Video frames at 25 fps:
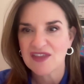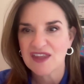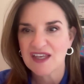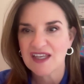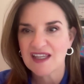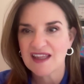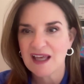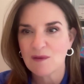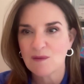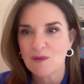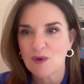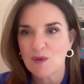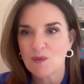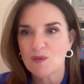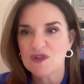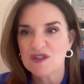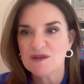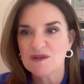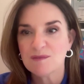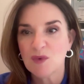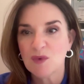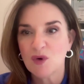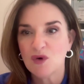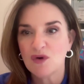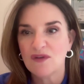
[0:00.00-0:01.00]
I think that one
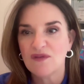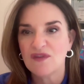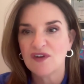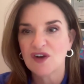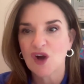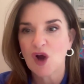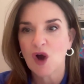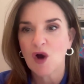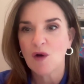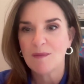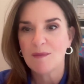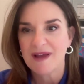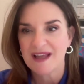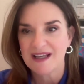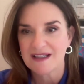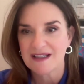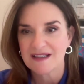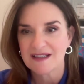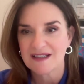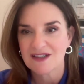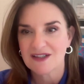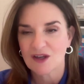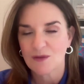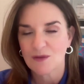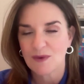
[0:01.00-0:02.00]
was more of a
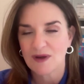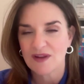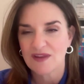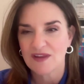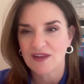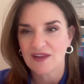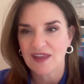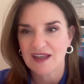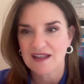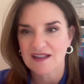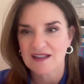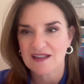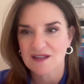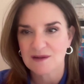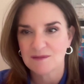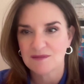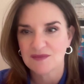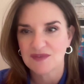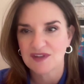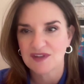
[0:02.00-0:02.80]
comment. So whether that's